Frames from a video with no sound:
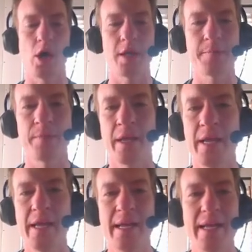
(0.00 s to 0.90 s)
it,
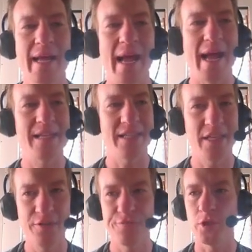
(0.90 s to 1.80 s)
has
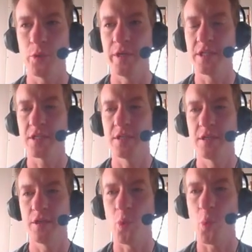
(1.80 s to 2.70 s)
influenced
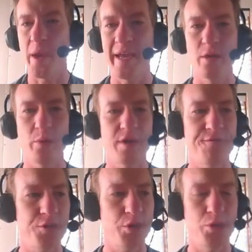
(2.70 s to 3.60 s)
the way we
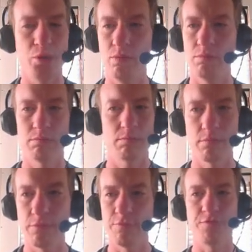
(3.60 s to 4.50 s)
view
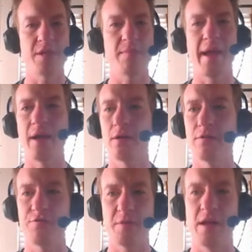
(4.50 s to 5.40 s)
female
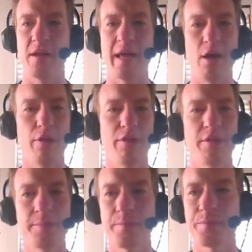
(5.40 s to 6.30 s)
health,
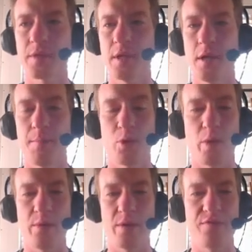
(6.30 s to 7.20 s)
the
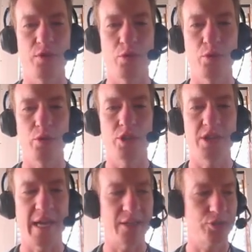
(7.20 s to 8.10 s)
way we view
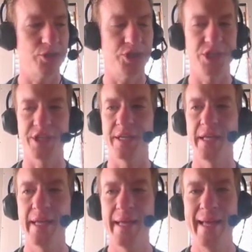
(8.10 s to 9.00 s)
just estrogen,
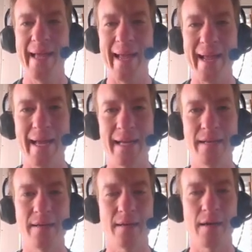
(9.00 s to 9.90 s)
and